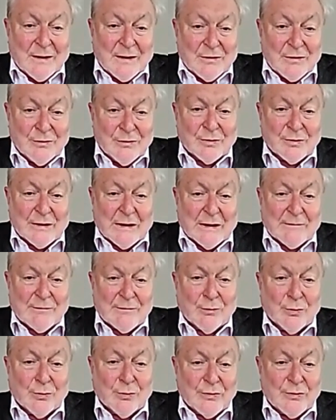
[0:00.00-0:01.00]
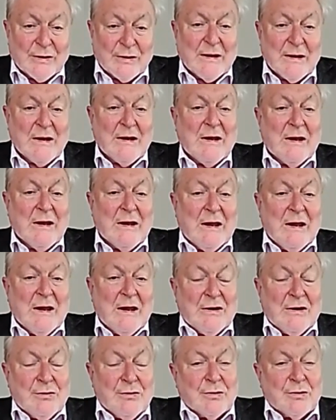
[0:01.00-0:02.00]
You could have all the
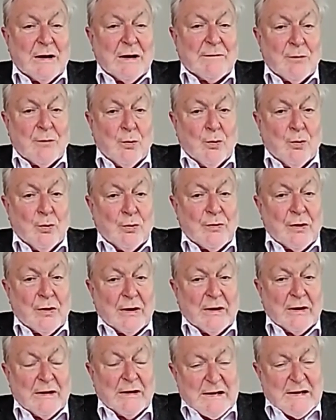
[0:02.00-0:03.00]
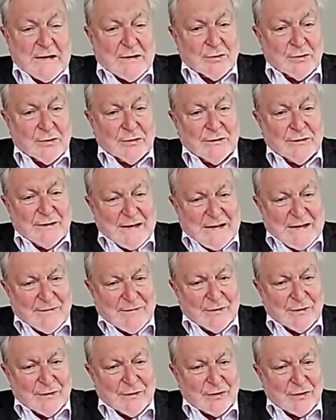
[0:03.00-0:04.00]
legal
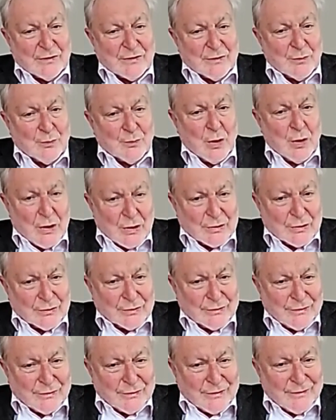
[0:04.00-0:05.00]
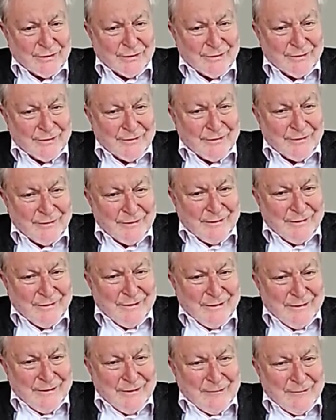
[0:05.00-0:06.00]
levers in the world,
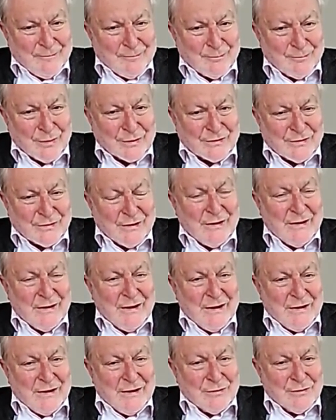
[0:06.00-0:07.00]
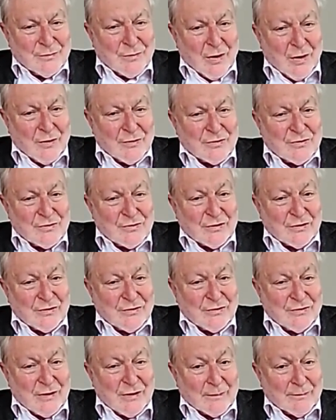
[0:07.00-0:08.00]
but you can't
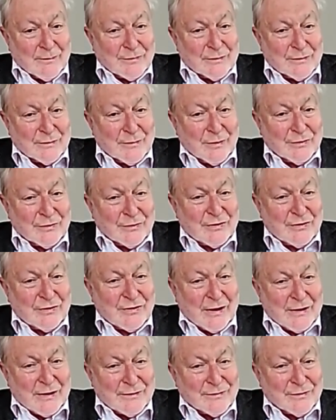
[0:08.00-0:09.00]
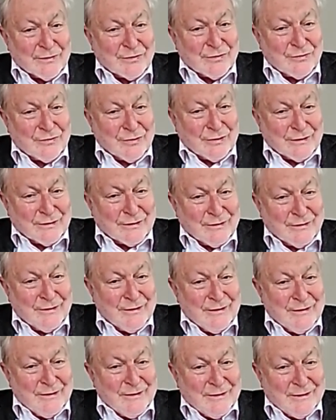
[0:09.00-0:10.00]
just dump them on the side of the street
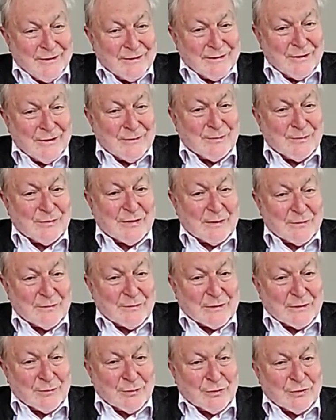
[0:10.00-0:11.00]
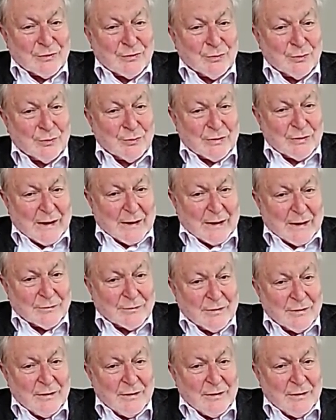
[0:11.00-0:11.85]
and hope something will sort out.